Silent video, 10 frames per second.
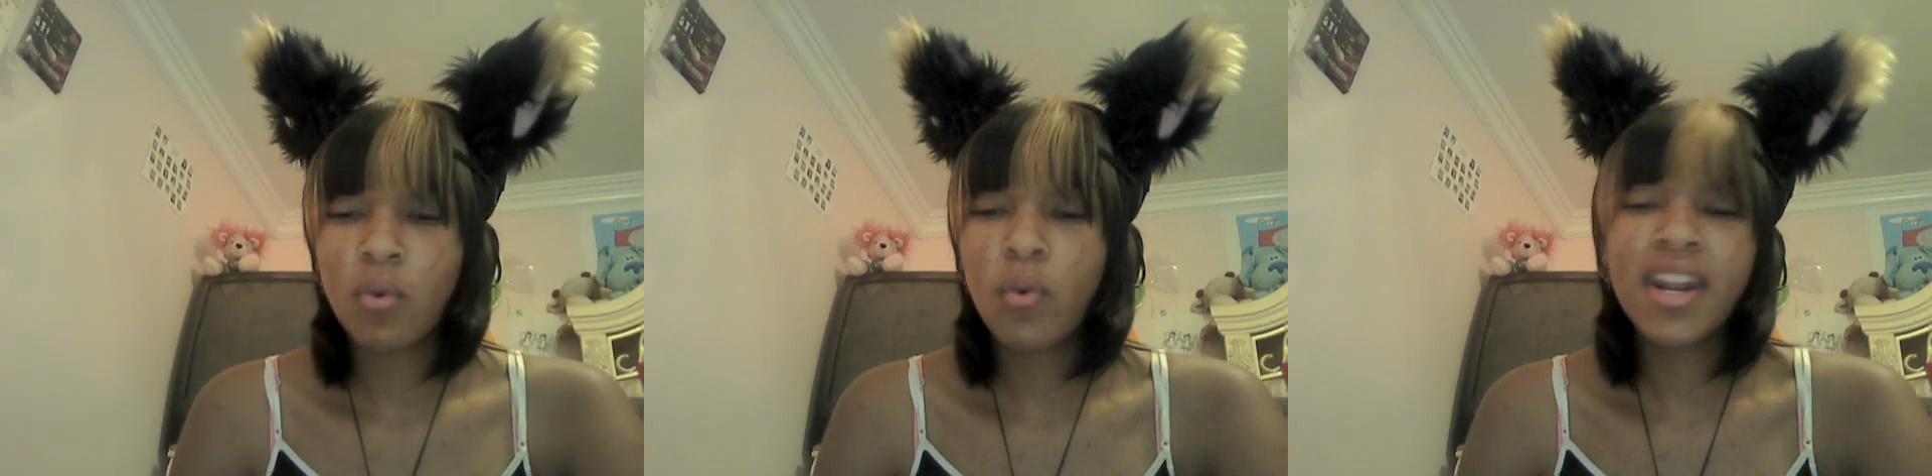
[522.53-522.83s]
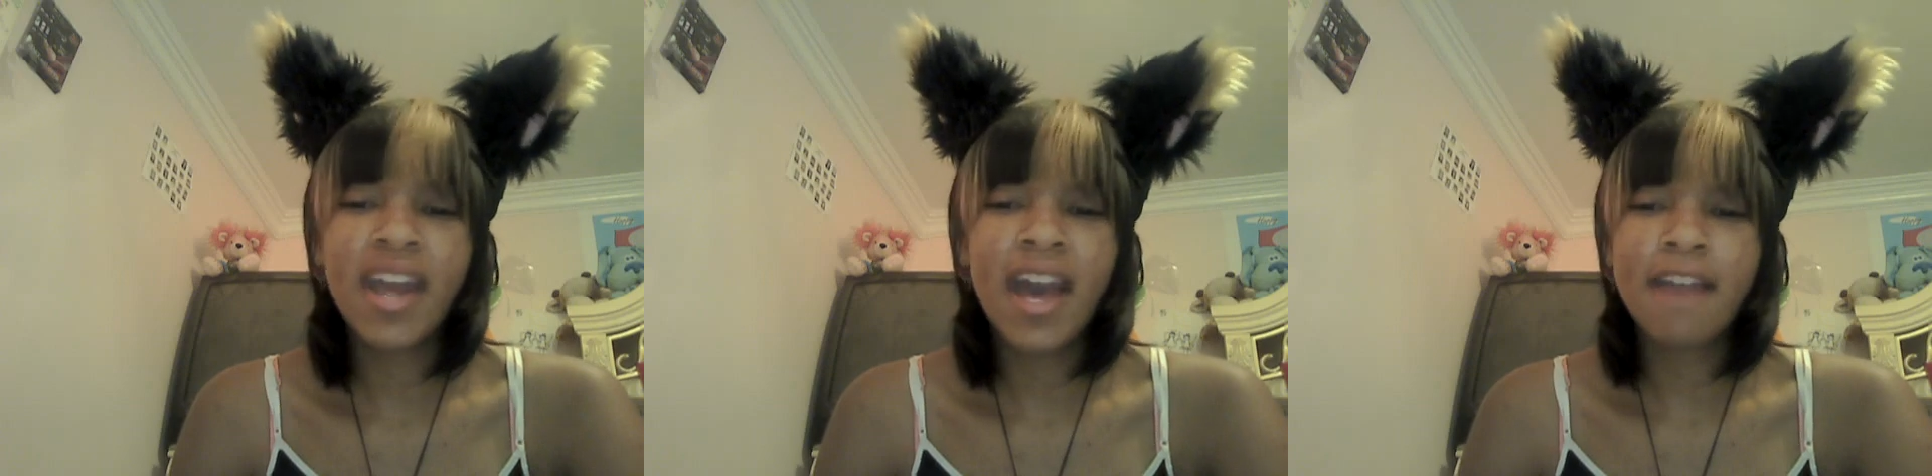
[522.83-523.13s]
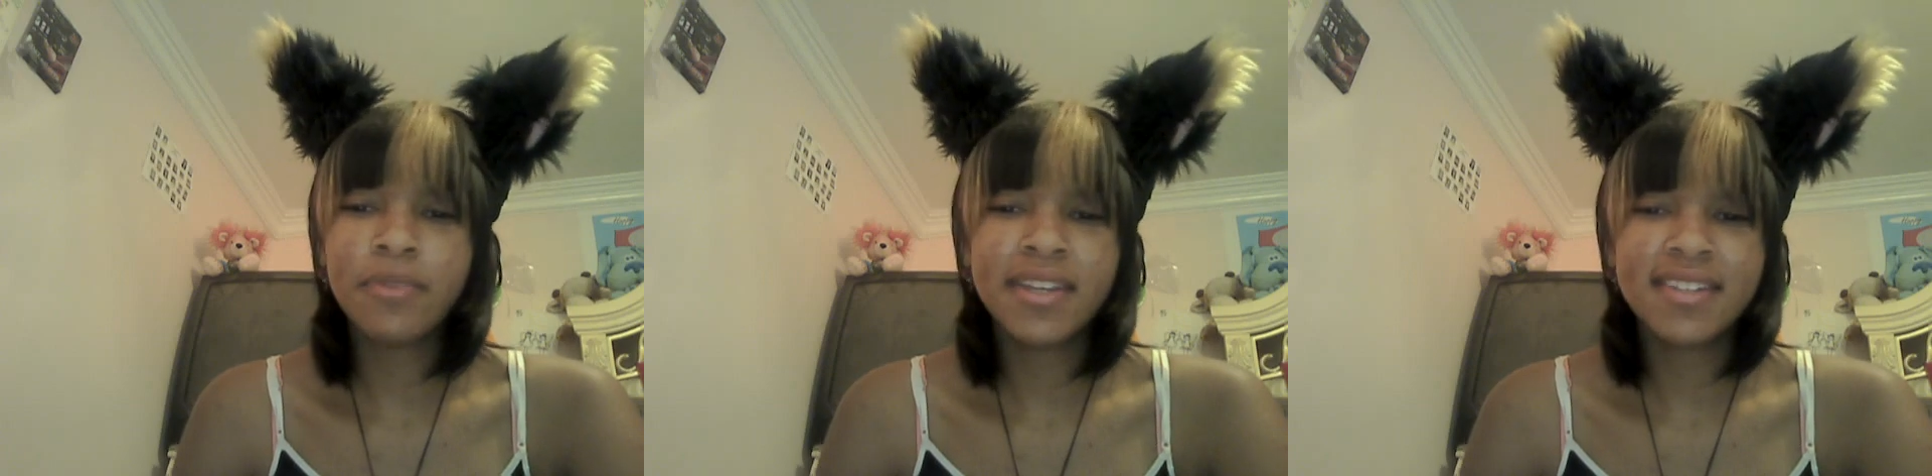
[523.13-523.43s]
1.5
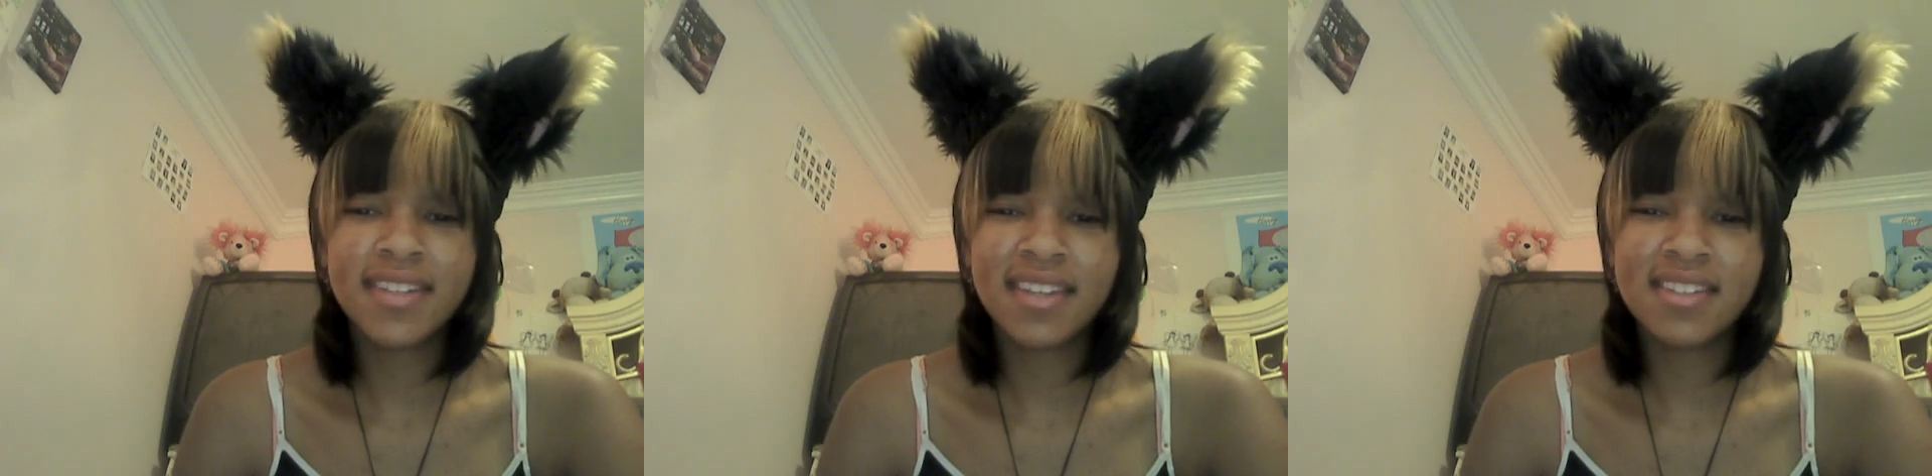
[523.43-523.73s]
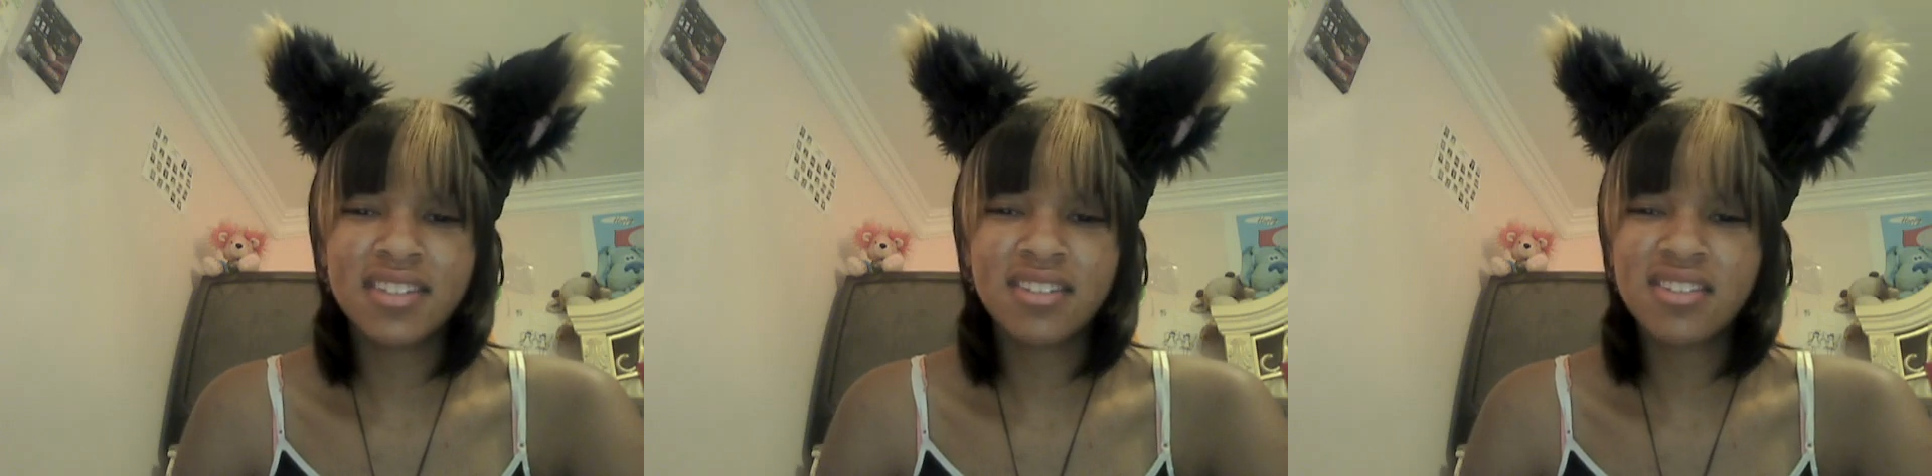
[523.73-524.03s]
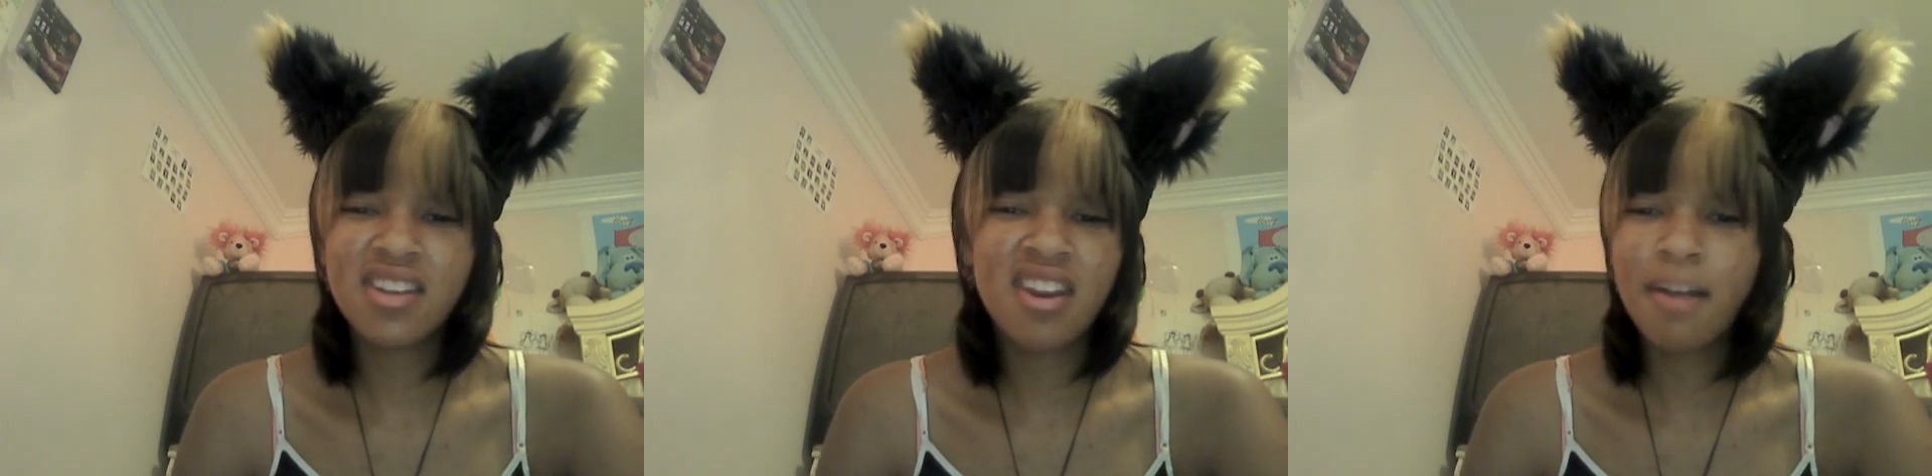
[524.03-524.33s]
weeks to get these
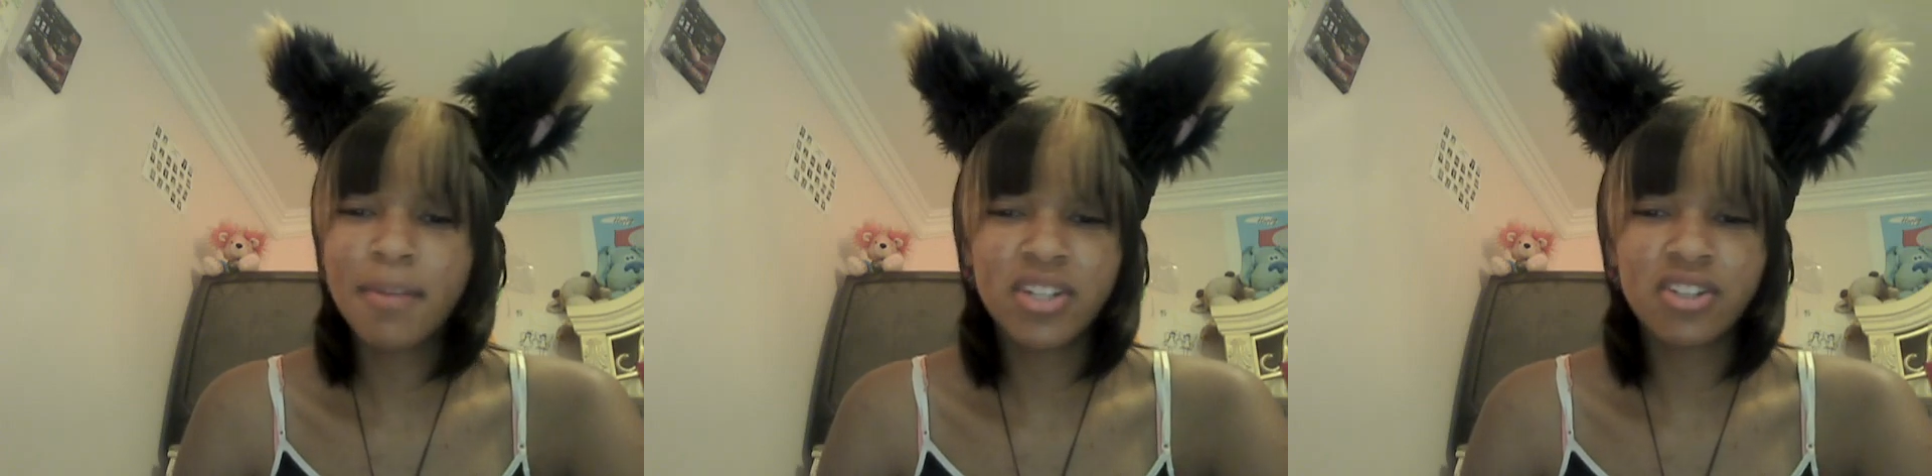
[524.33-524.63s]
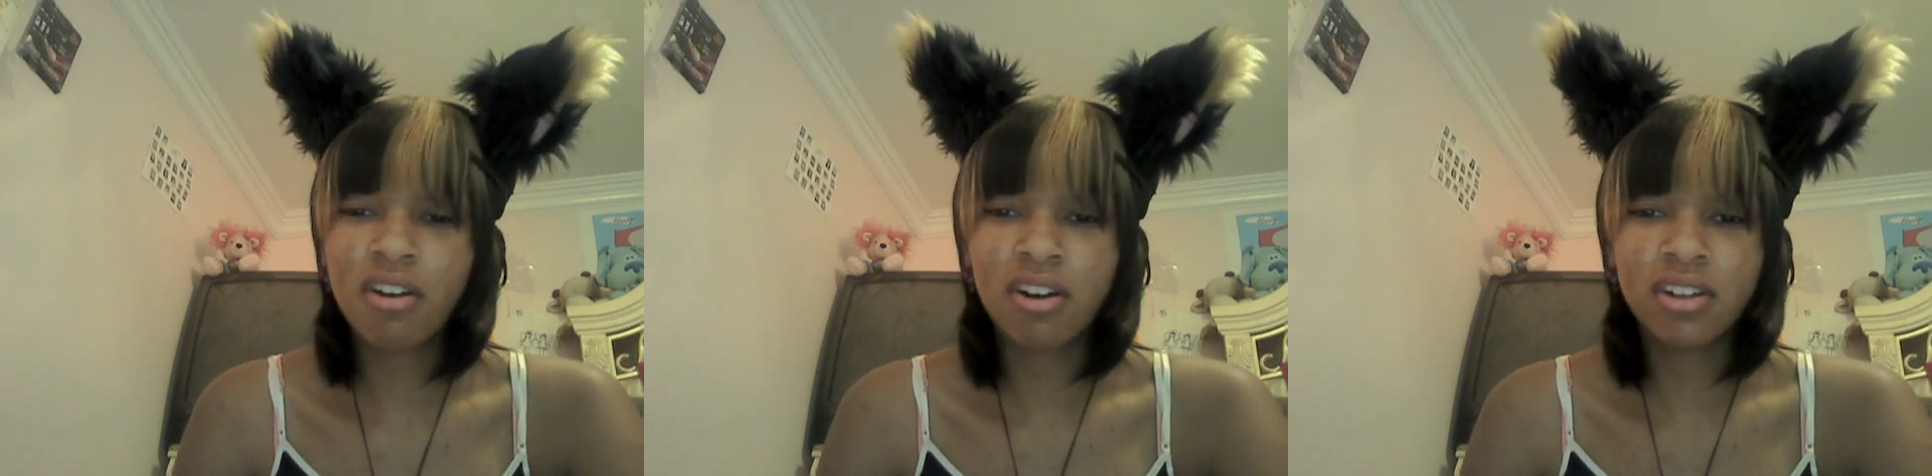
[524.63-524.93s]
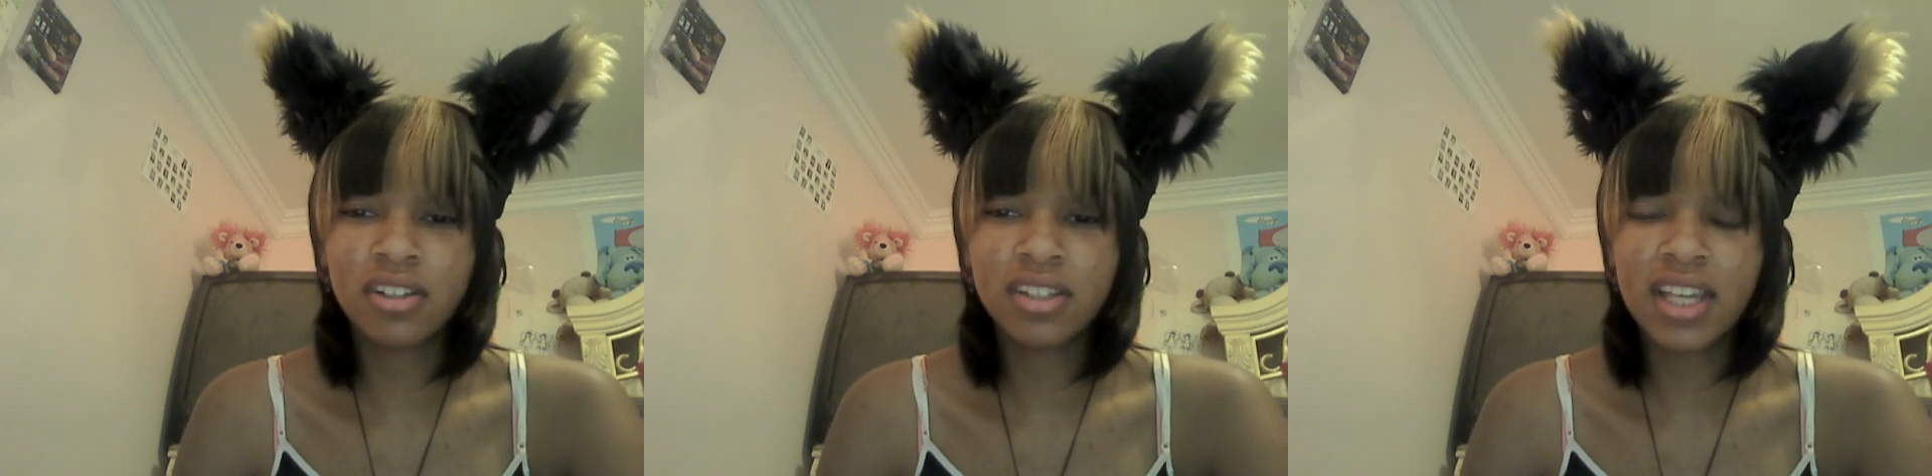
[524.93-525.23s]
ears. Not much at all.